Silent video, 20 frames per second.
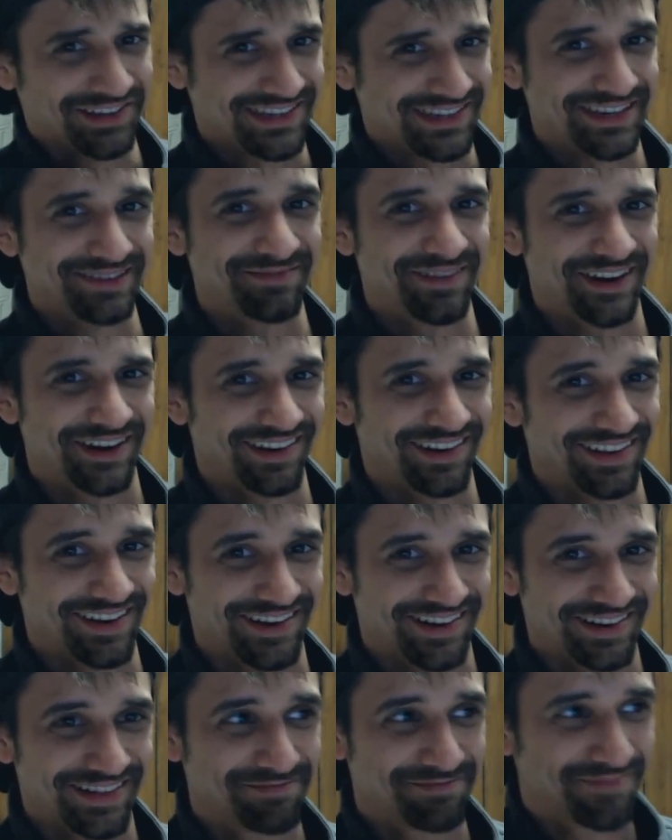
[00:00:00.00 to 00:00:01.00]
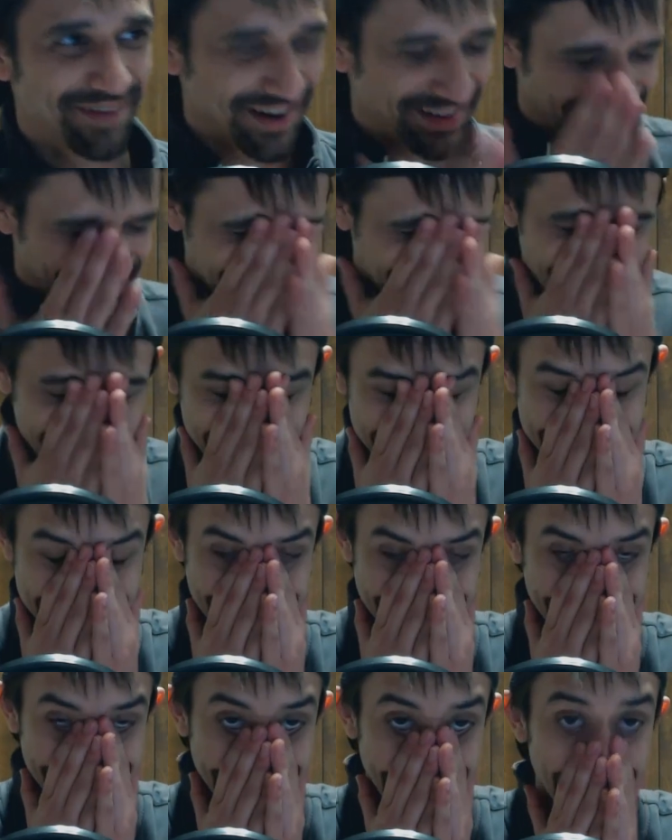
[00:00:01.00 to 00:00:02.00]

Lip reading: see me earlier in the month that it was like,